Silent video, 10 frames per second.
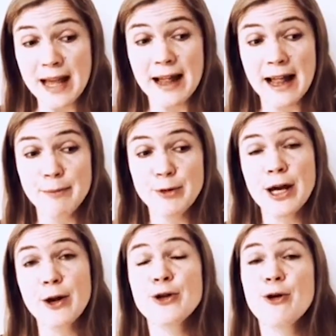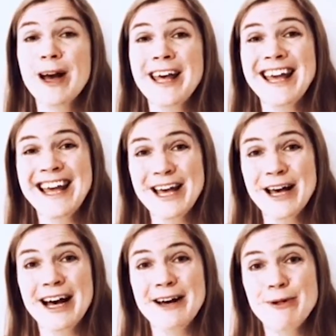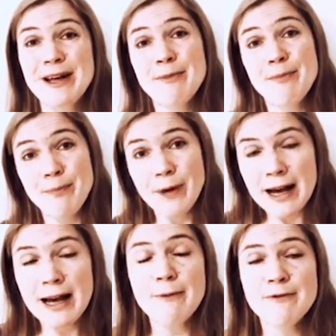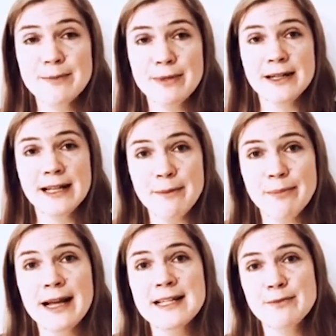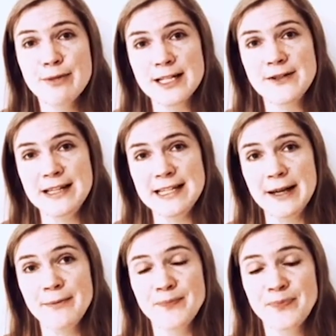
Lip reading: help you get on your way with comfortable and pleasant breastfeeding.